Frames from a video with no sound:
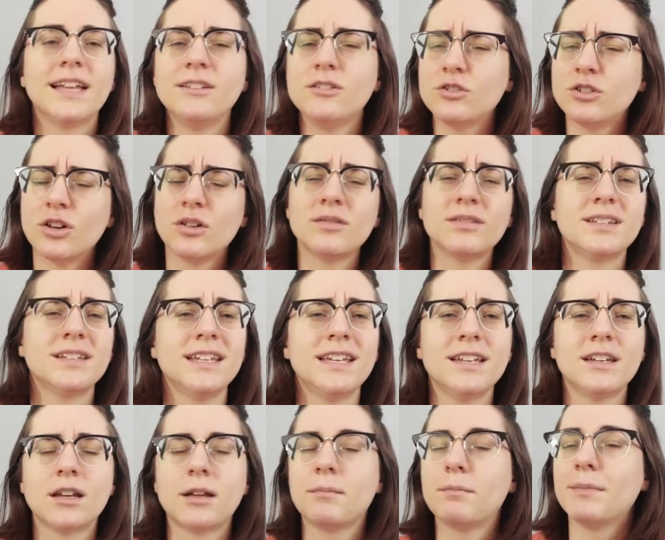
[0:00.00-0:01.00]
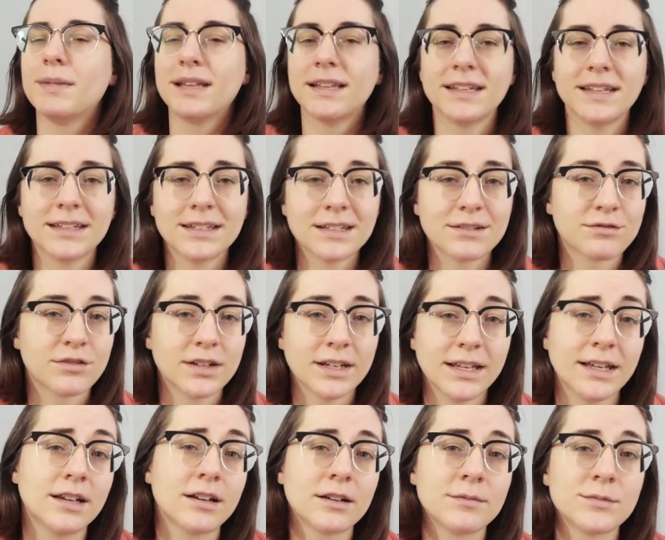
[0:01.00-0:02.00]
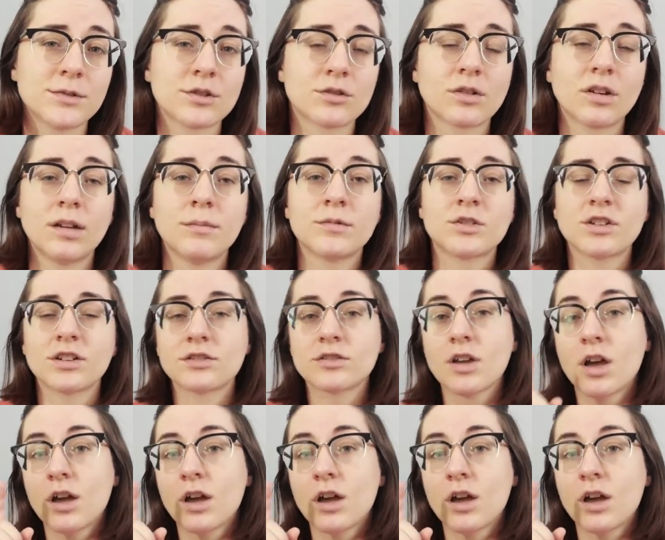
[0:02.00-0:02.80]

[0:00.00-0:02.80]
And you don't need a million different income streams, just